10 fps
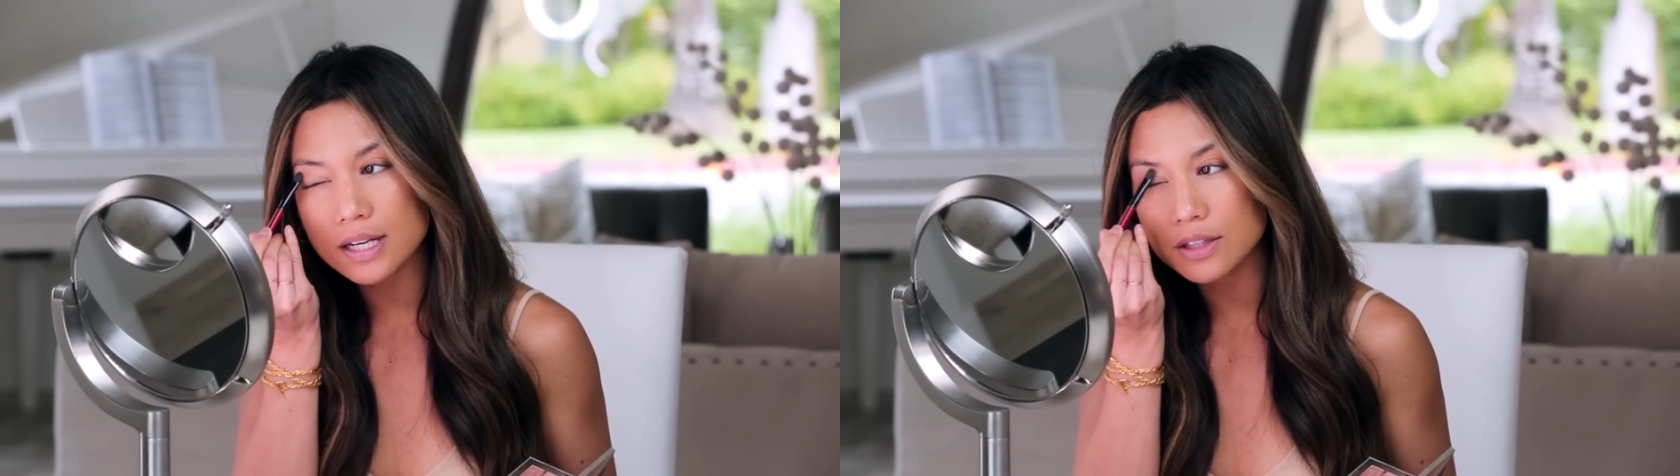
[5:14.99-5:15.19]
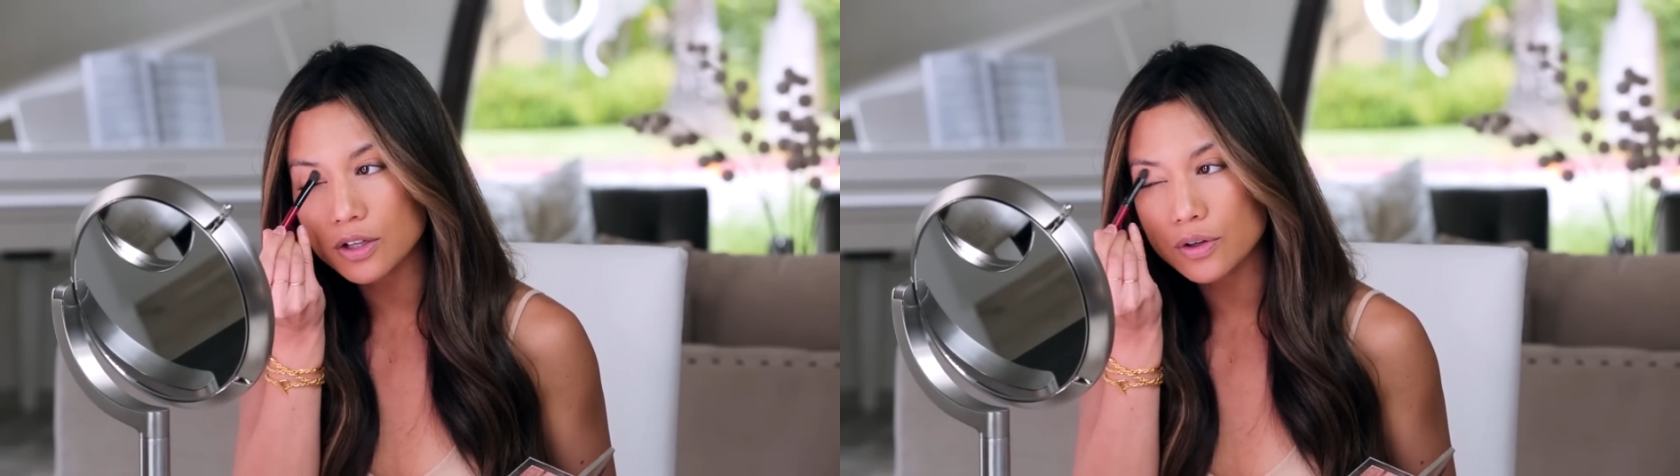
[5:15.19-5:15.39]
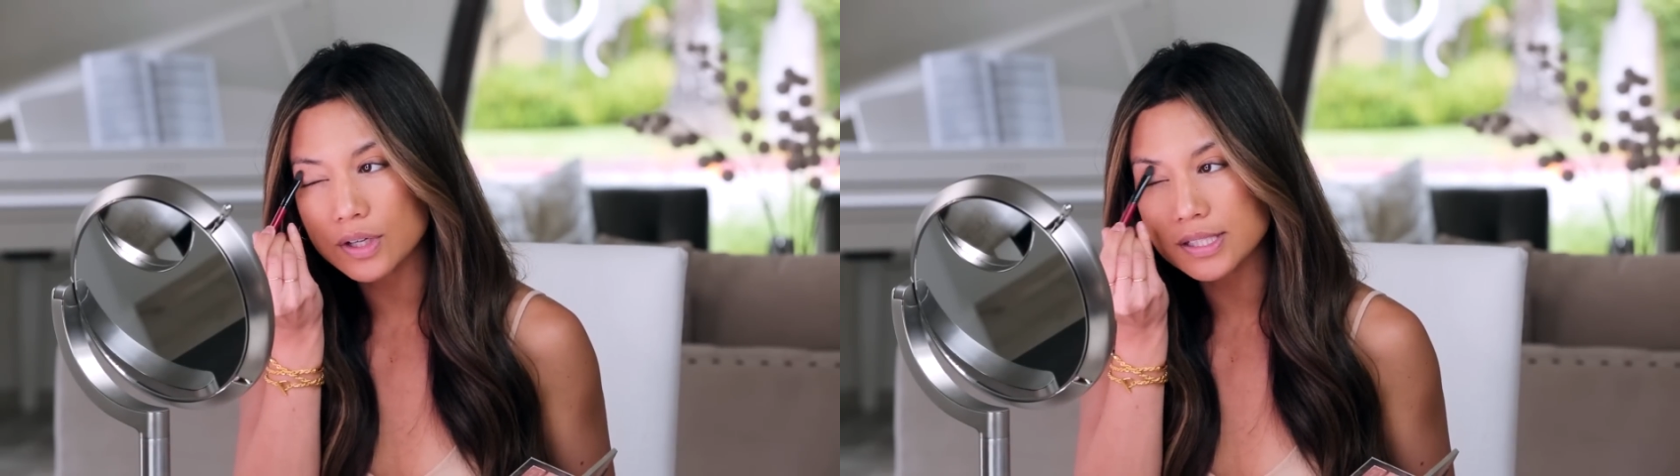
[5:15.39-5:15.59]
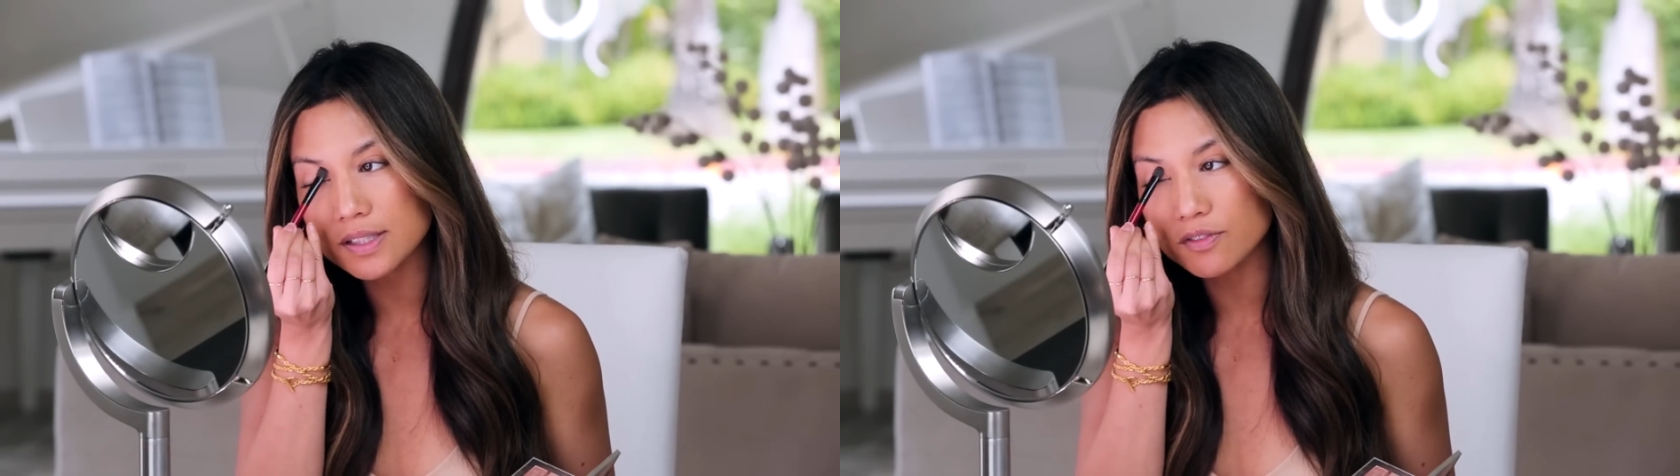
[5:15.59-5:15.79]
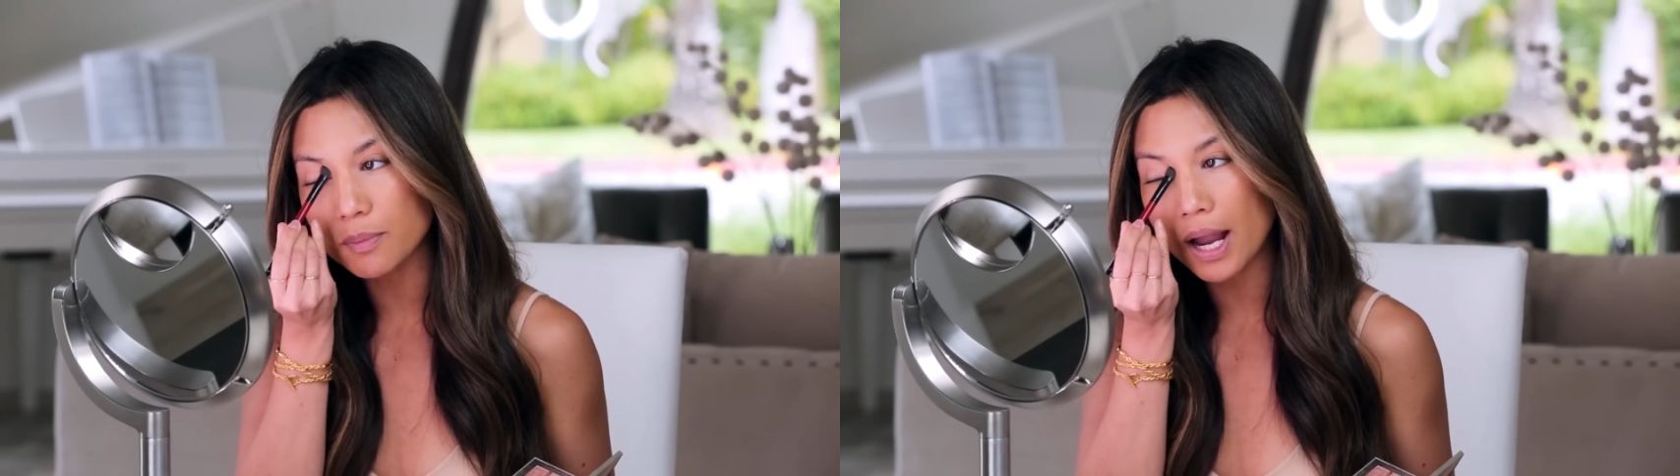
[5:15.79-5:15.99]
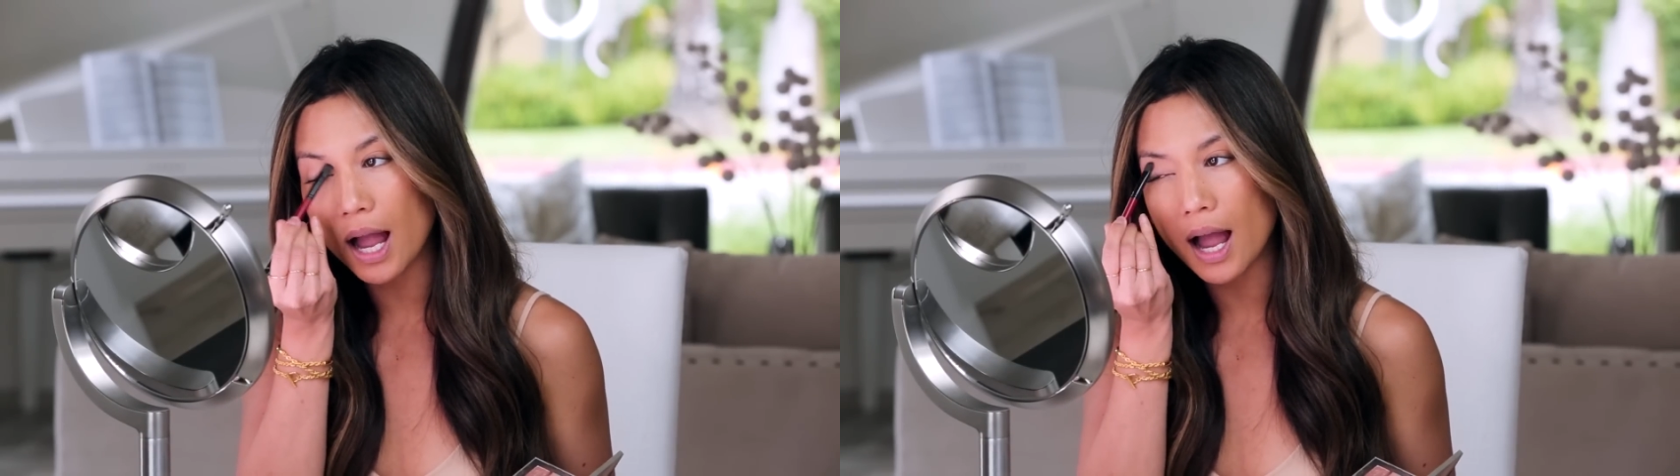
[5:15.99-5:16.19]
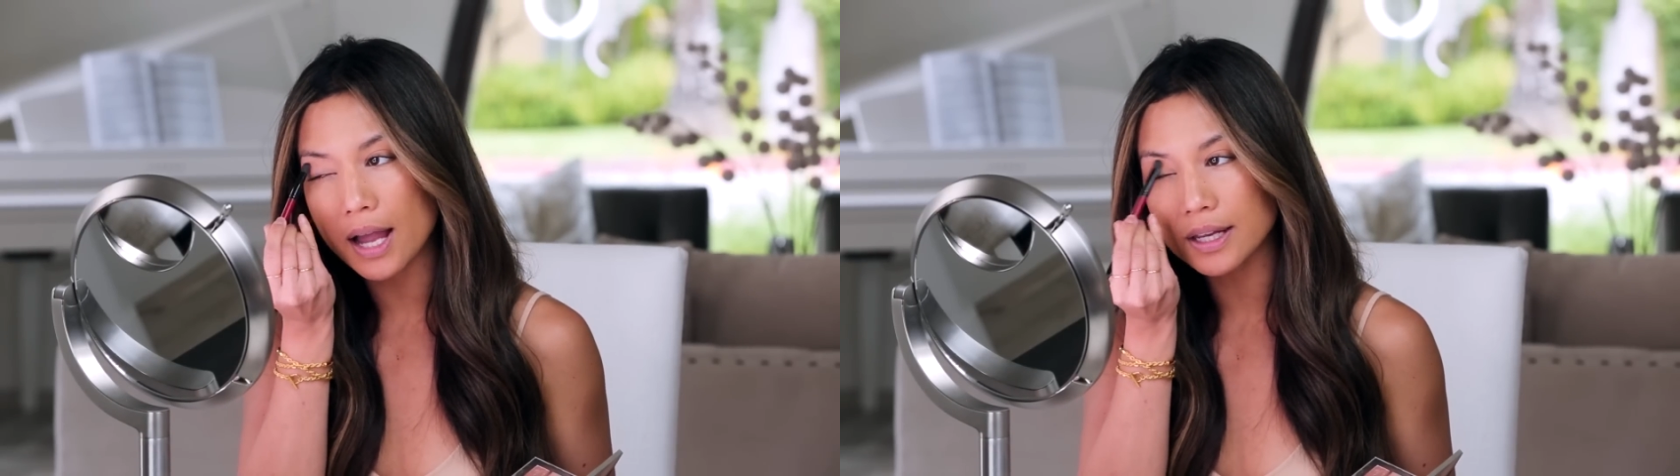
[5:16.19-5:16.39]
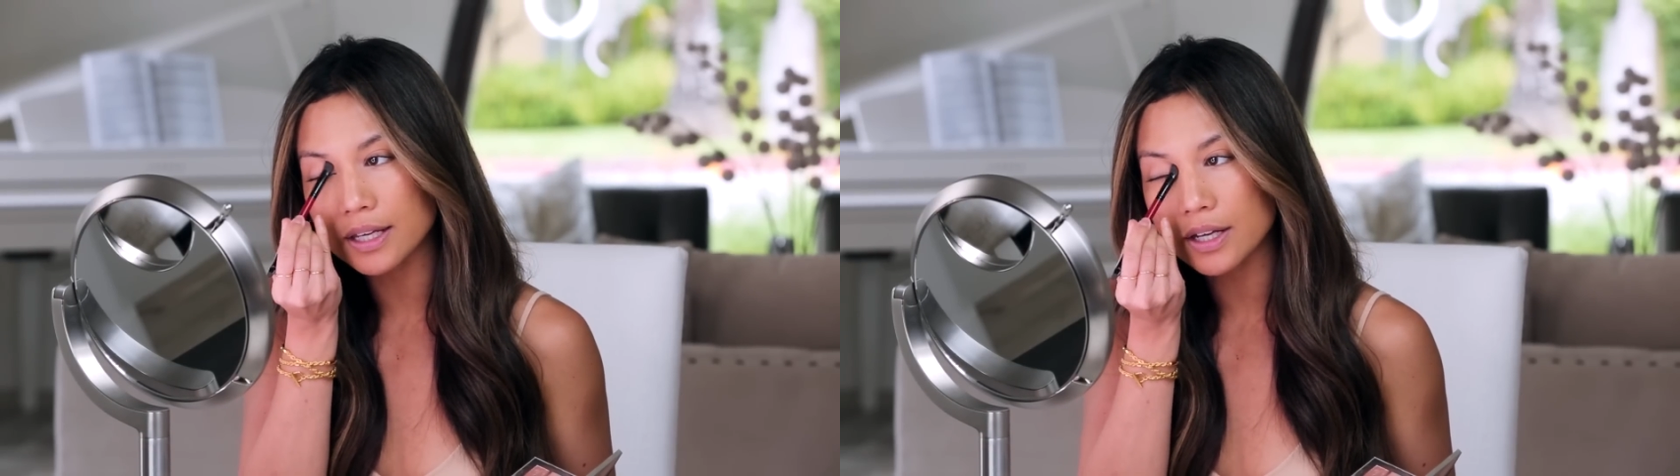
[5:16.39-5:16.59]
in the crease of my
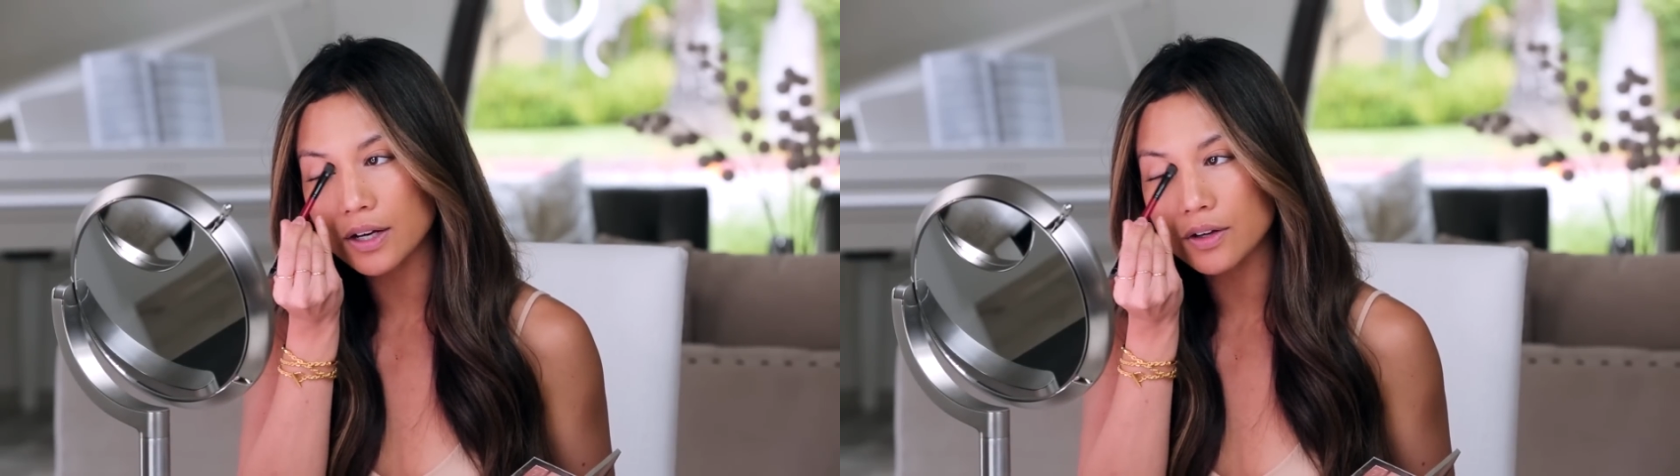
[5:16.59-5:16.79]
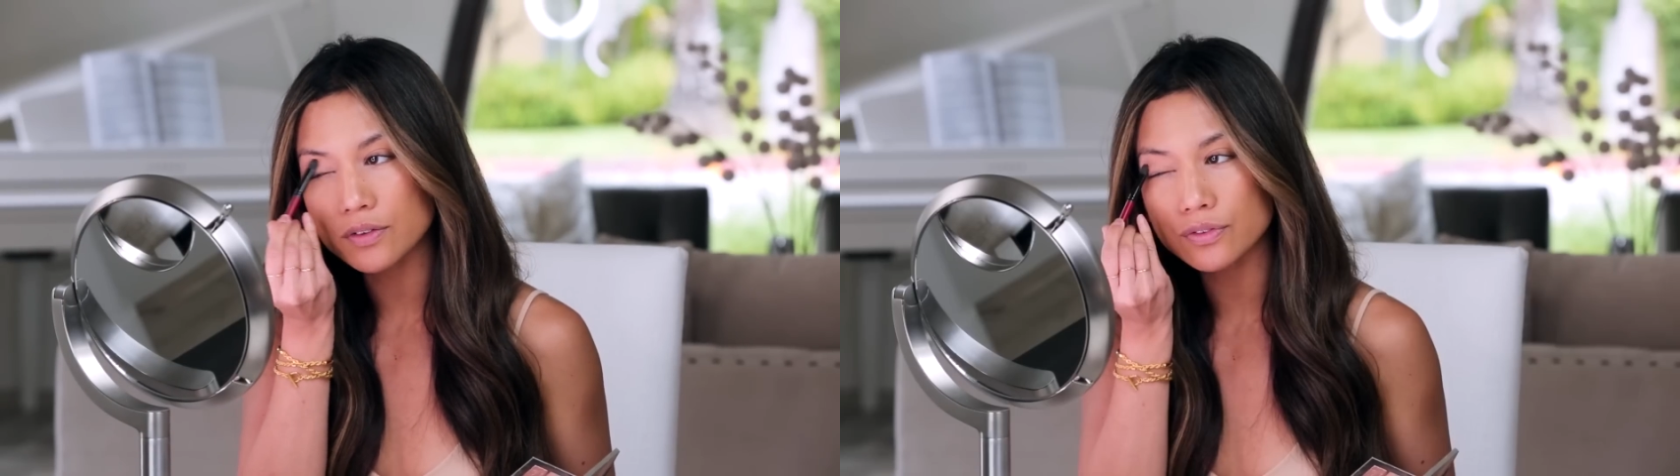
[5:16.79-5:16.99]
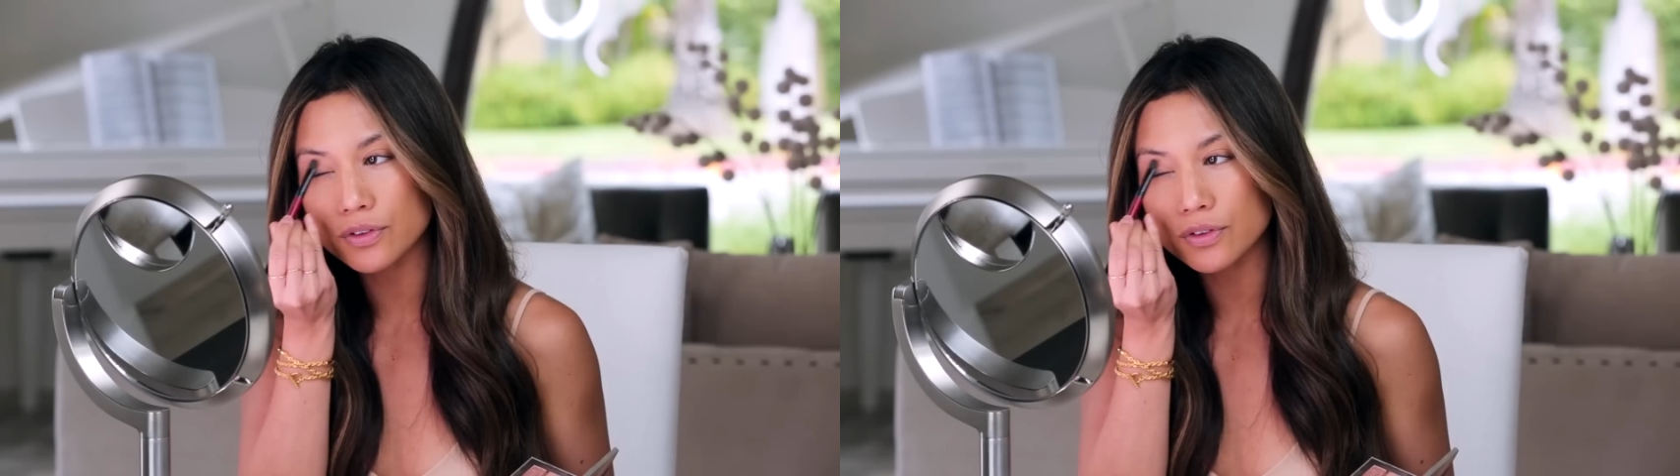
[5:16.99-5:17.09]
eye here